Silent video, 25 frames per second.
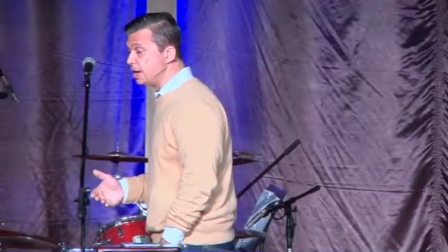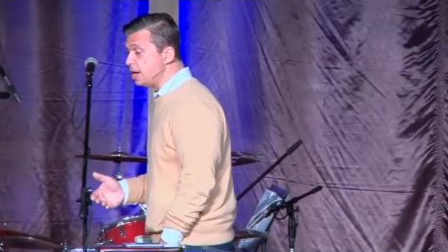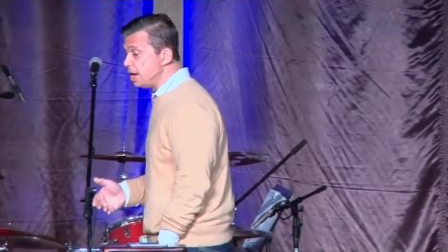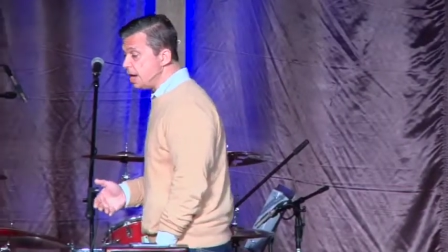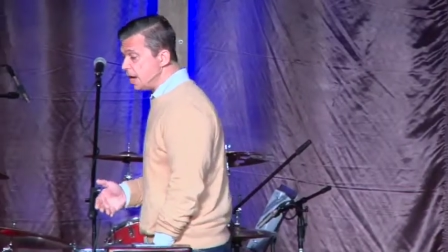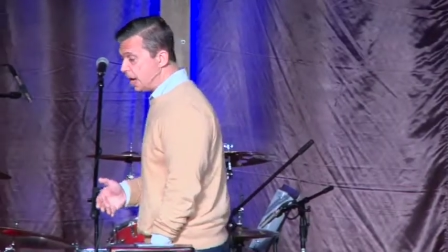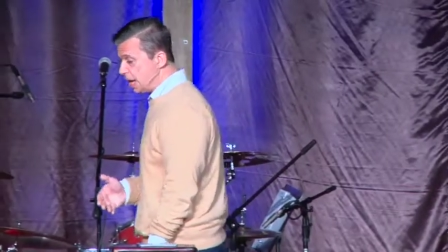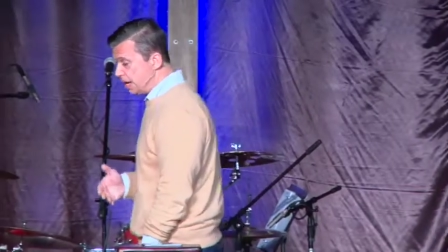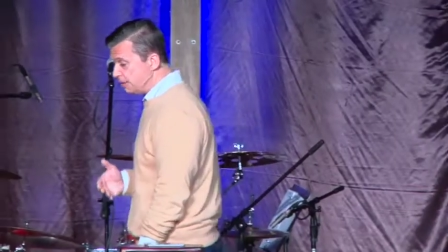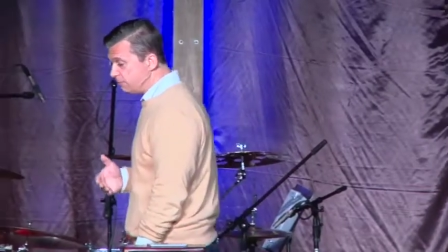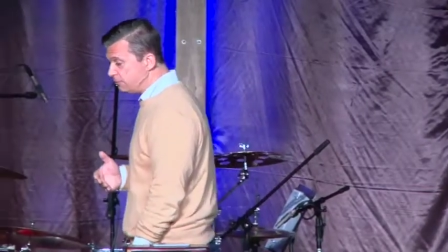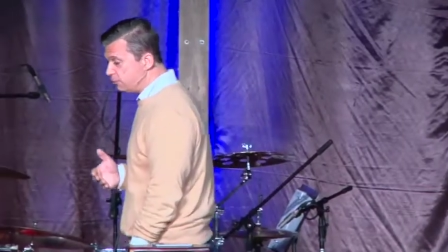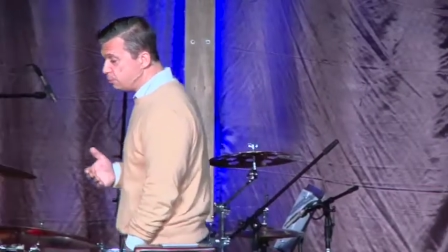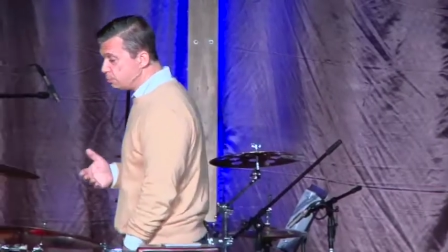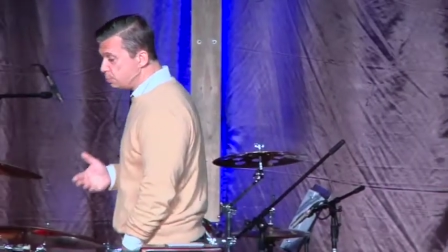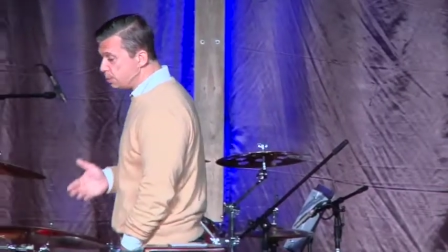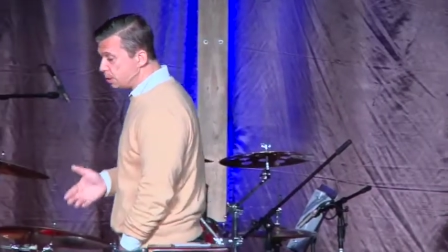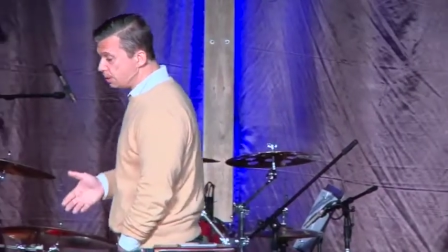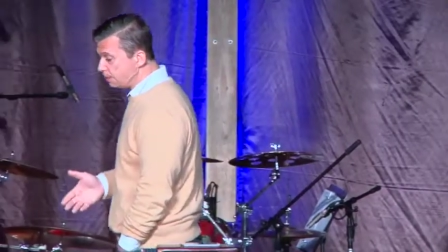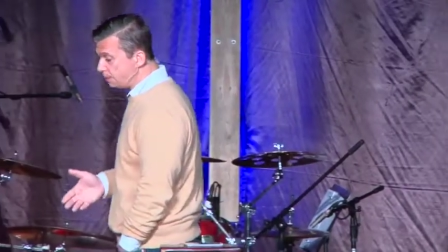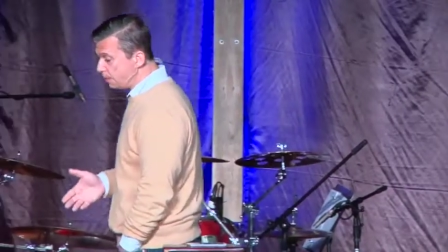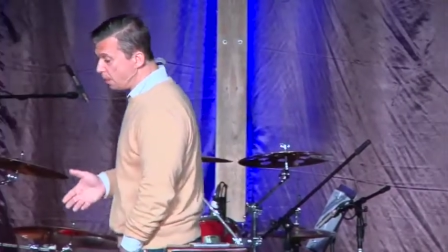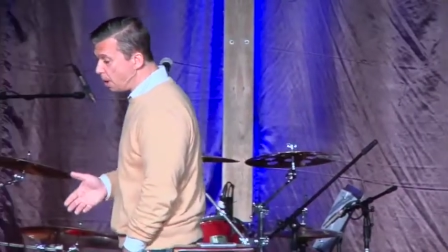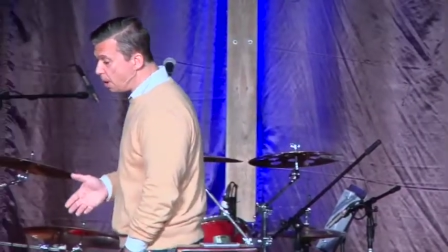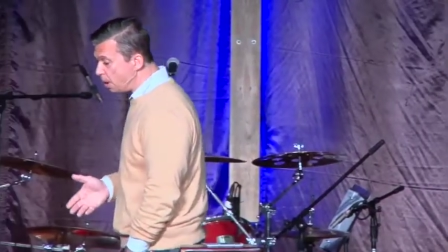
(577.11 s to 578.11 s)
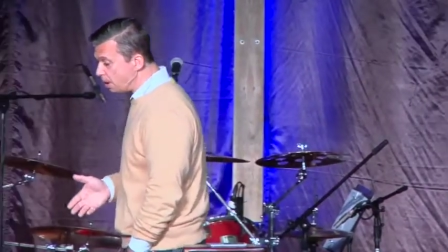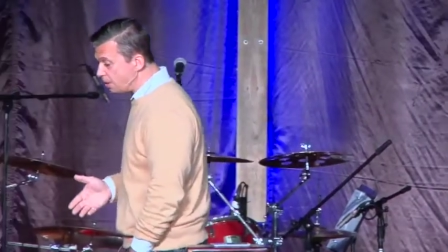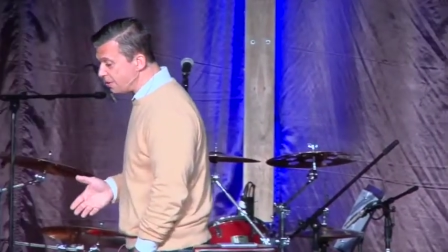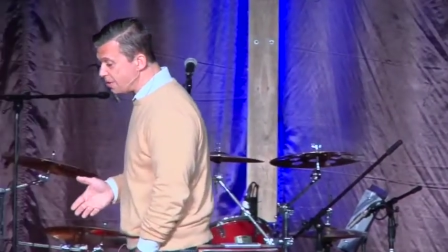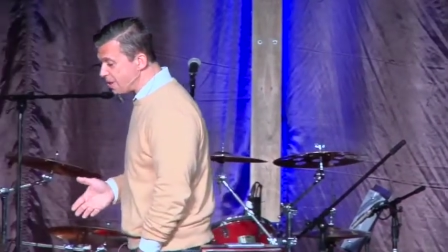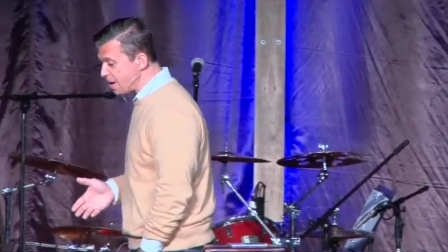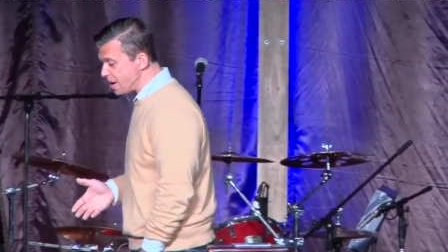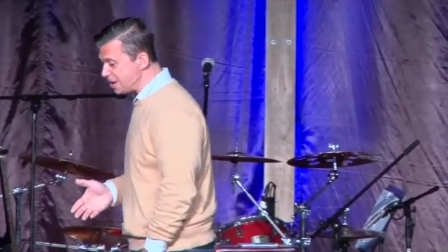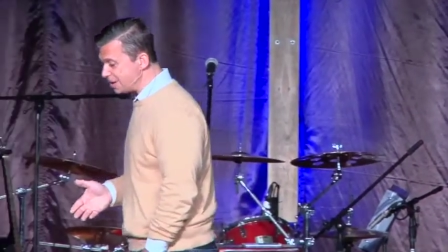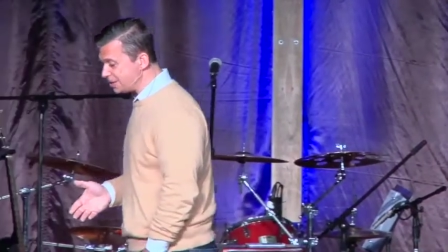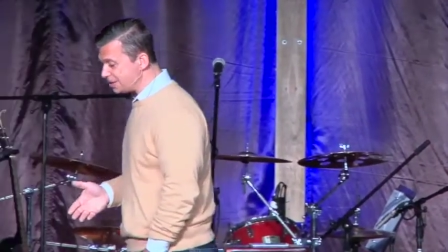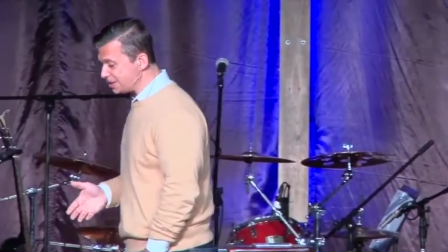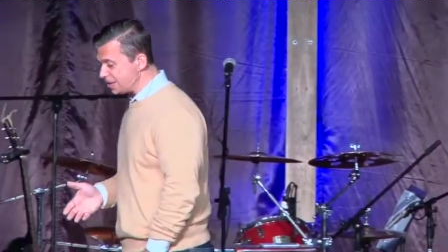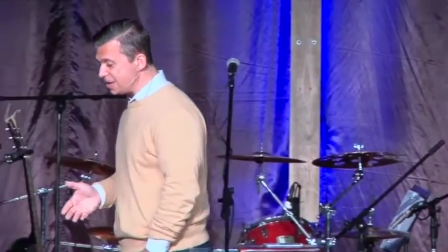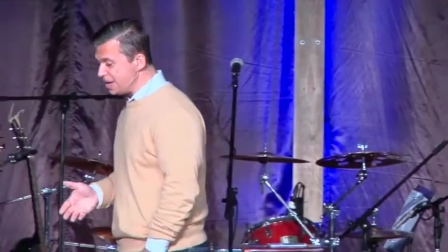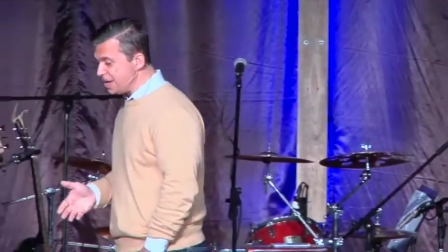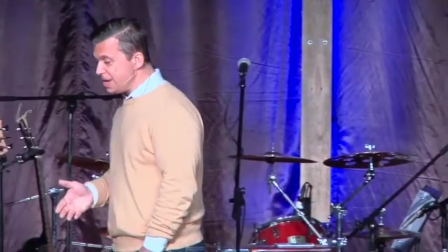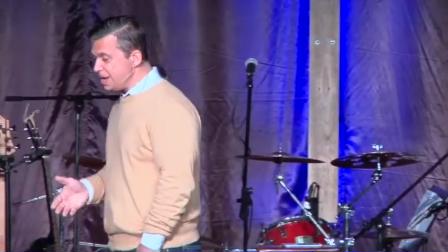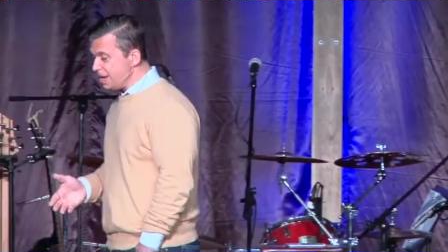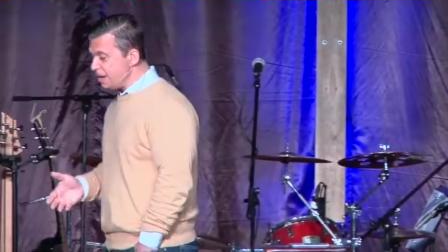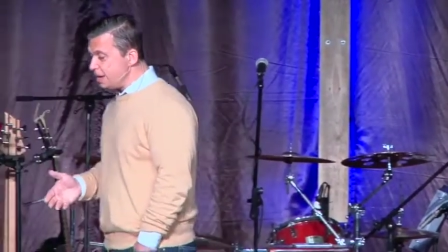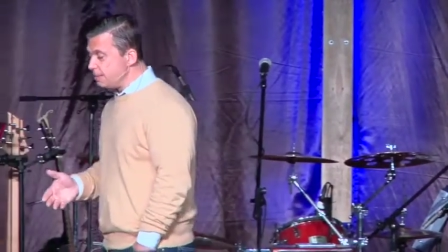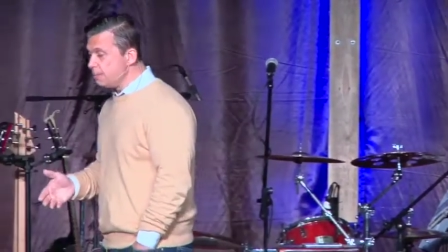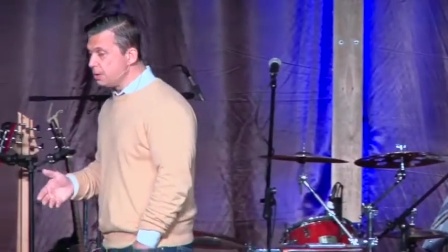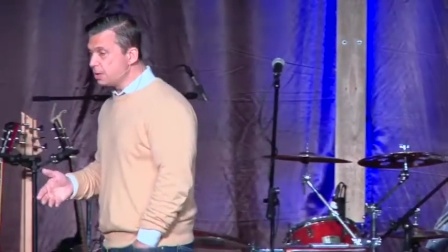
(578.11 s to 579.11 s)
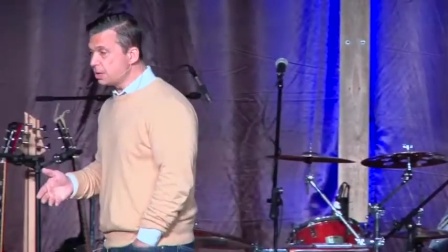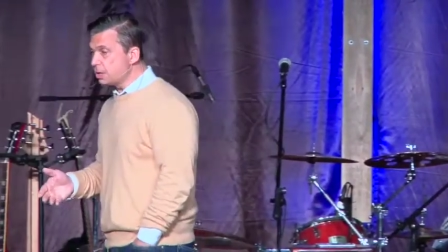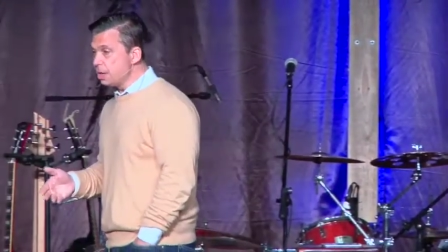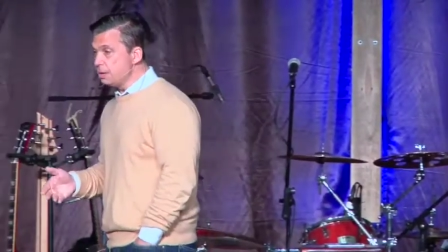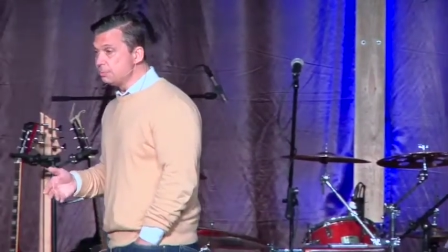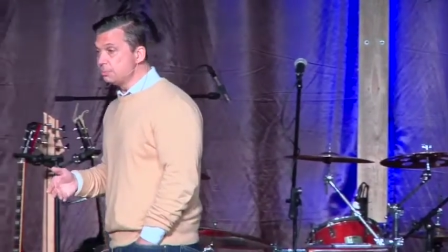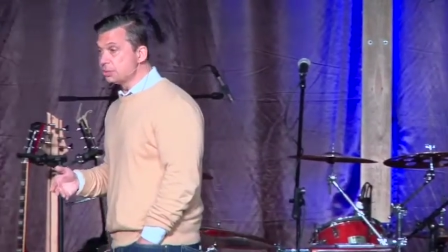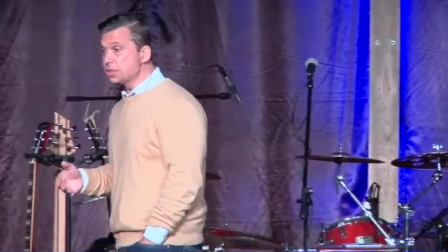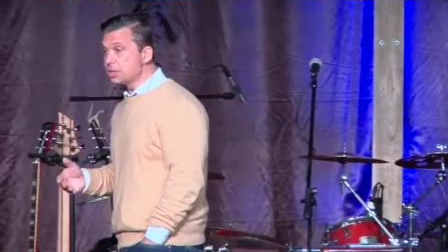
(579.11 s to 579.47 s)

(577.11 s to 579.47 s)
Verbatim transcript: And if you've been a part of that, it becomes